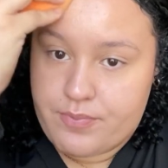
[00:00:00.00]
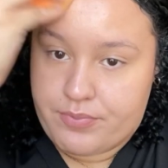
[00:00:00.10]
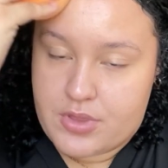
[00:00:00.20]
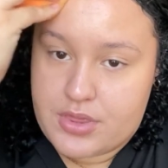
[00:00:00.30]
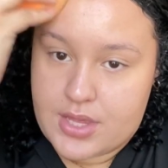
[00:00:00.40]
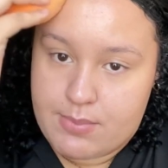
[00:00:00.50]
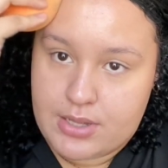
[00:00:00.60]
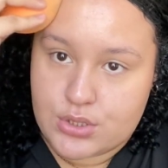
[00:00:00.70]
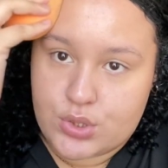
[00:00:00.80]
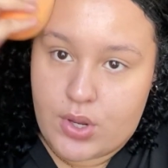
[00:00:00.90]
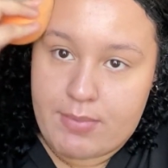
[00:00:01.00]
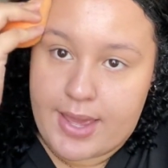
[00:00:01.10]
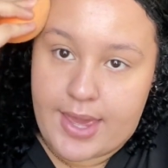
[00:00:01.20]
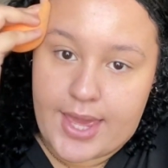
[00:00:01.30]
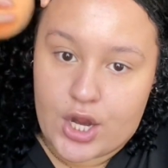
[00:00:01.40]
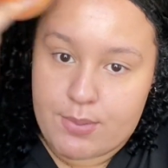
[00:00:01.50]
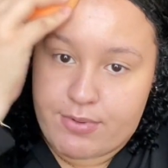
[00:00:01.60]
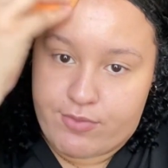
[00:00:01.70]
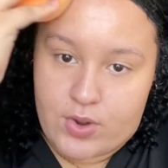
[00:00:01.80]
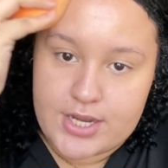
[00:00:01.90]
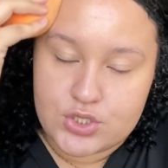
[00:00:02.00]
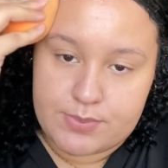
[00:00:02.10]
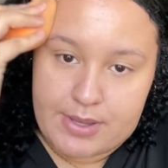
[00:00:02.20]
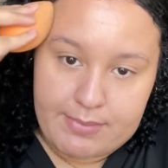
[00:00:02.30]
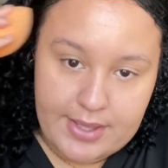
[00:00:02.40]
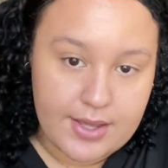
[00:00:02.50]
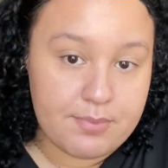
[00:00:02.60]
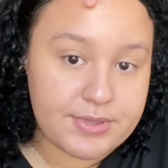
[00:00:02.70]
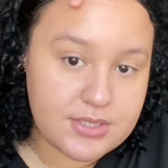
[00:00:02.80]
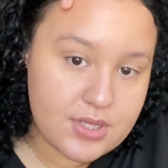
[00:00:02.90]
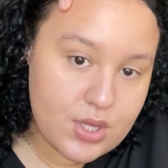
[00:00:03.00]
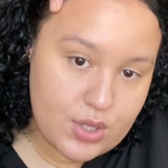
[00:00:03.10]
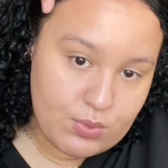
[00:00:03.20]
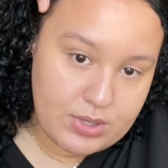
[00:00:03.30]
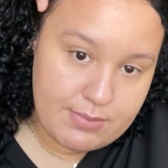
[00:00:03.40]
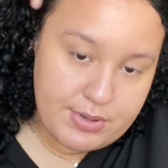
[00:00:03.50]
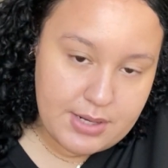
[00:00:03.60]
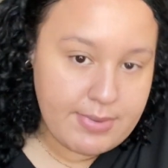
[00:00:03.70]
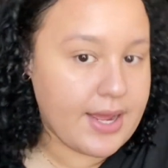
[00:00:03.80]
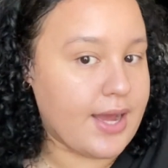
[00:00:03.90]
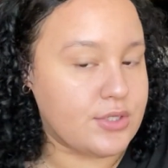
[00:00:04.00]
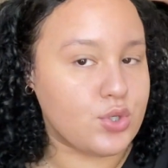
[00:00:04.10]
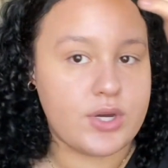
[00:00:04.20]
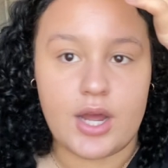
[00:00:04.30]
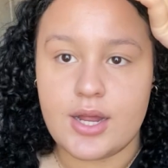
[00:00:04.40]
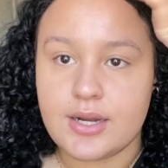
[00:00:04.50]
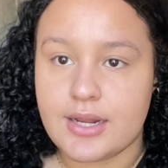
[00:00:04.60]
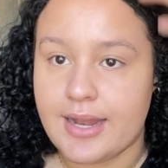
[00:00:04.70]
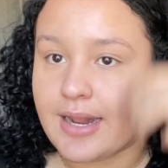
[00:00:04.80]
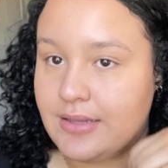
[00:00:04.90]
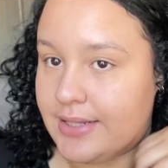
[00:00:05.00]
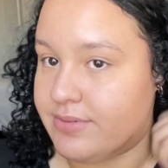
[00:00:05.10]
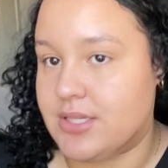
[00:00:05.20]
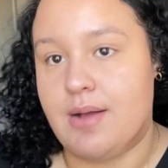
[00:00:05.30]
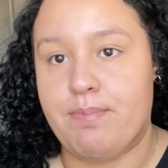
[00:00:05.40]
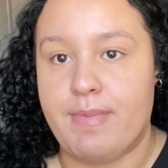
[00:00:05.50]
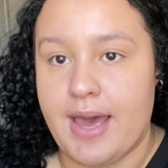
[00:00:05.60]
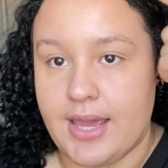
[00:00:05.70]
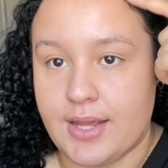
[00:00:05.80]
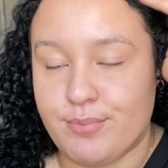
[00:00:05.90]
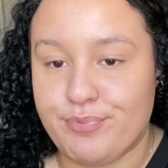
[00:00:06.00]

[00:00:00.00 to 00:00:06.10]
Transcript: The thing about doing my hair before I do my makeup is when I'm putting my contour on, it like lifts up my